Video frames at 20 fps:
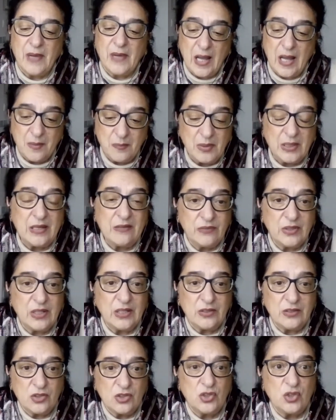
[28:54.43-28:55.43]
I believe
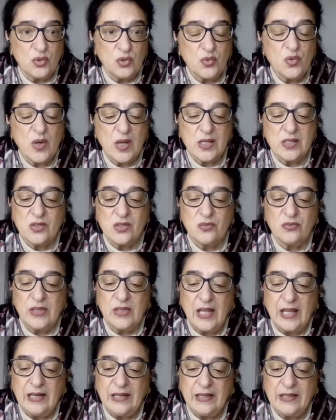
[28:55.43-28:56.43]
that you, as youth
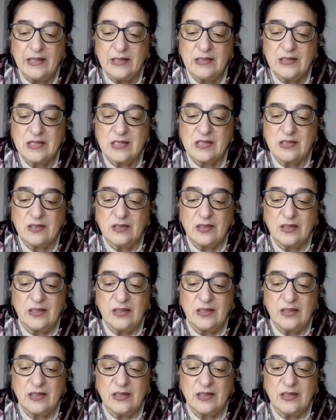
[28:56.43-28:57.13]
delegates,